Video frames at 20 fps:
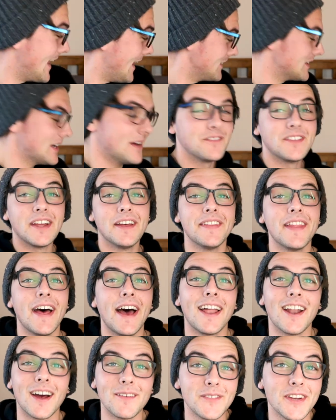now that I've done
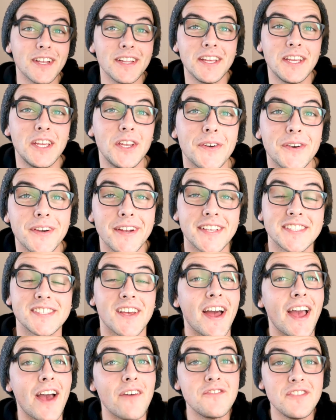that, I'm really curious.
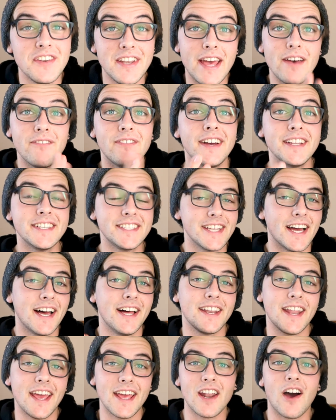I have never
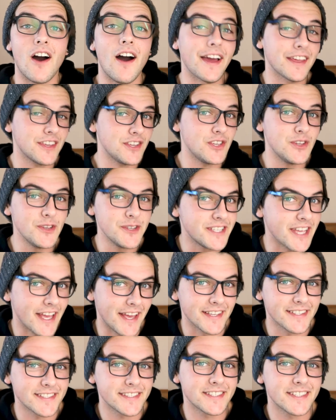done an IQ
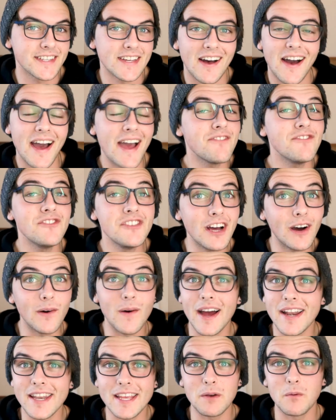test. I have
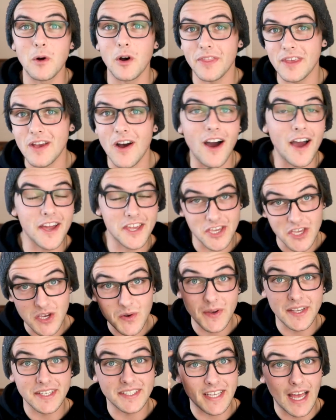no idea what the
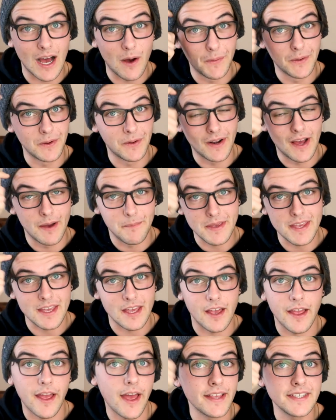IQ is going on up
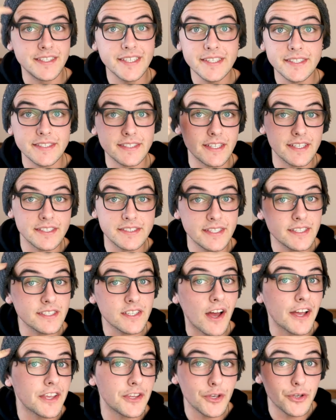here. Is this, is this
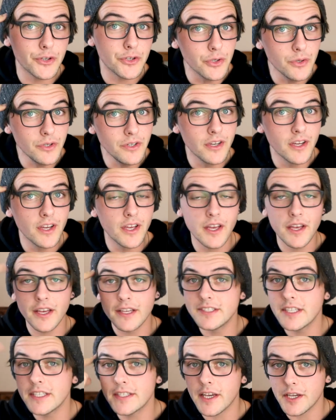IQ good?
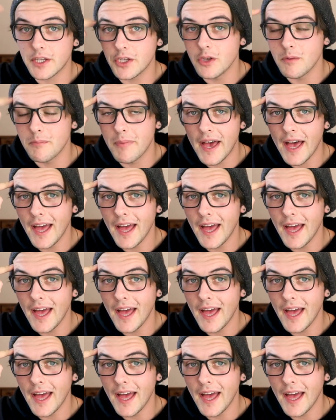Is this IQ